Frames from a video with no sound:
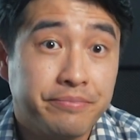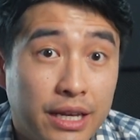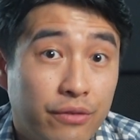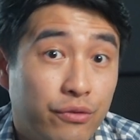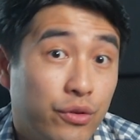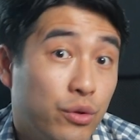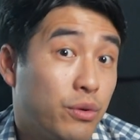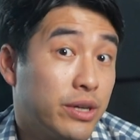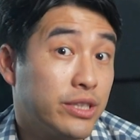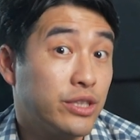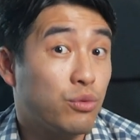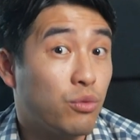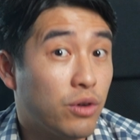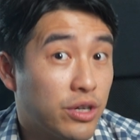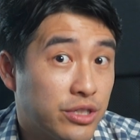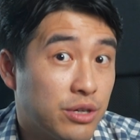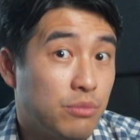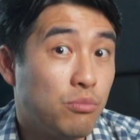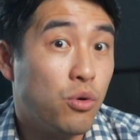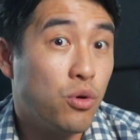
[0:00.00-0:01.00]
If you want to
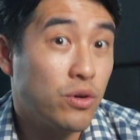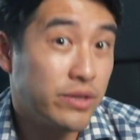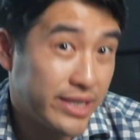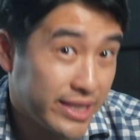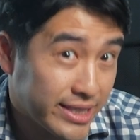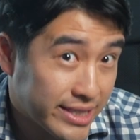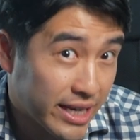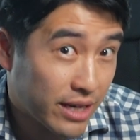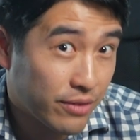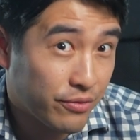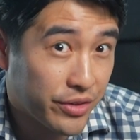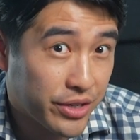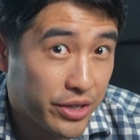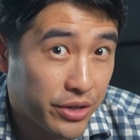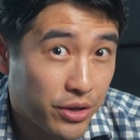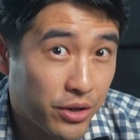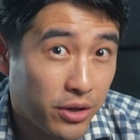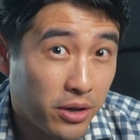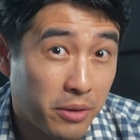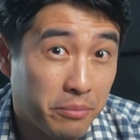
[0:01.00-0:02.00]
watch a more detailed
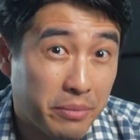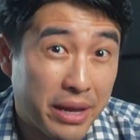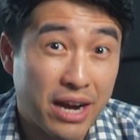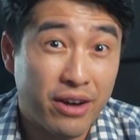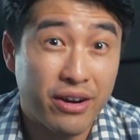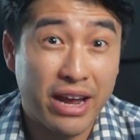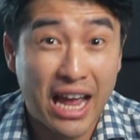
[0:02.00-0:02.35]
video about